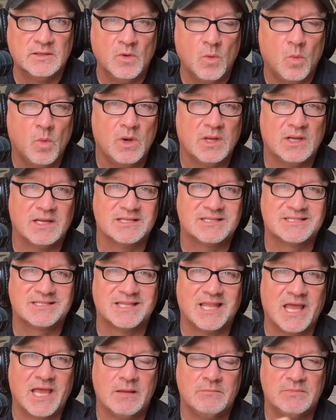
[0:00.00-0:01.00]
What a
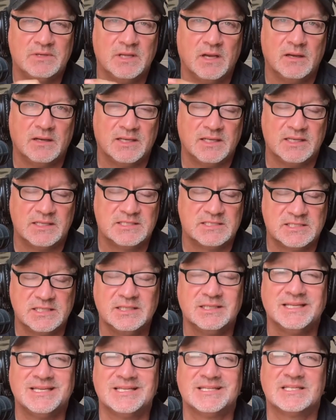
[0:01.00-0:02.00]
slam dunk. And it
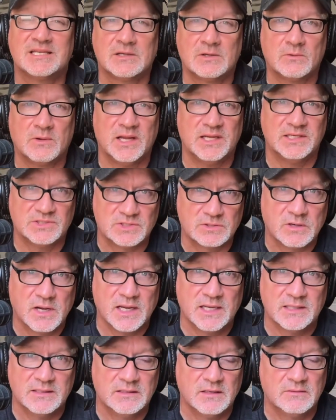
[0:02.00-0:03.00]
still is a great
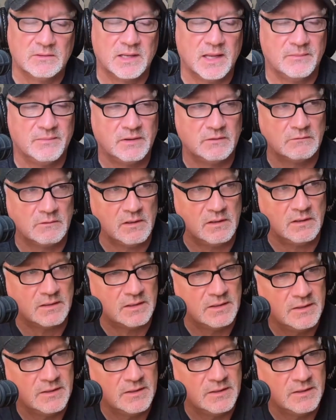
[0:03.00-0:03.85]
trade, don't get me wrong.